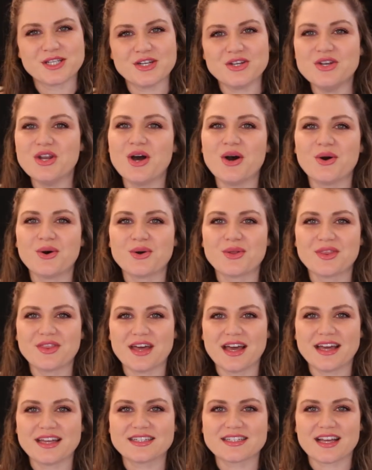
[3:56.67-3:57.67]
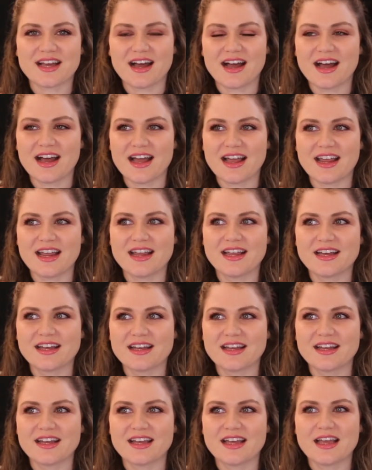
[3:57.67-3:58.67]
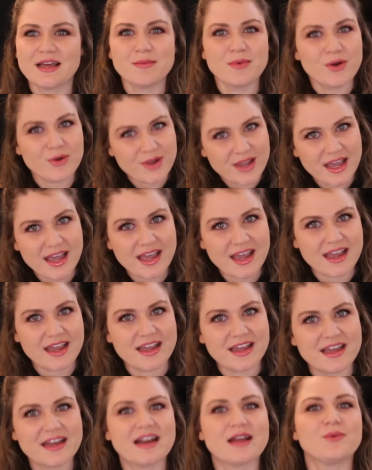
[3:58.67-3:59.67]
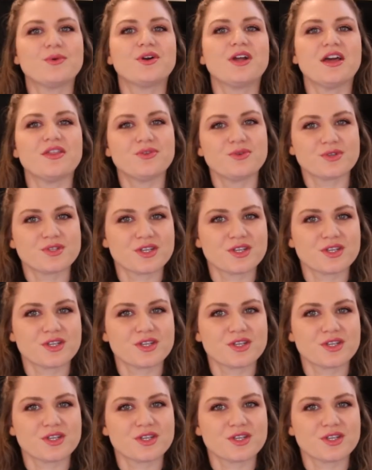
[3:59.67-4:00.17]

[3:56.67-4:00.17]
to know that I am okay and I will get through